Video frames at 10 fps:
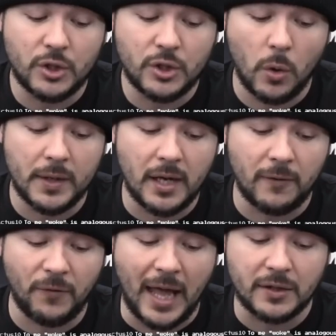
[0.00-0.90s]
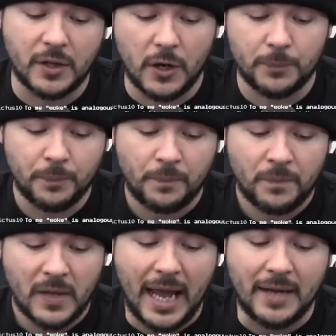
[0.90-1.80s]
Majority of Latko
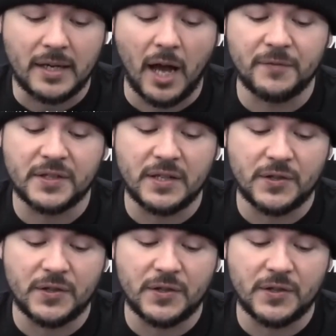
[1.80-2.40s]
and Anovsky's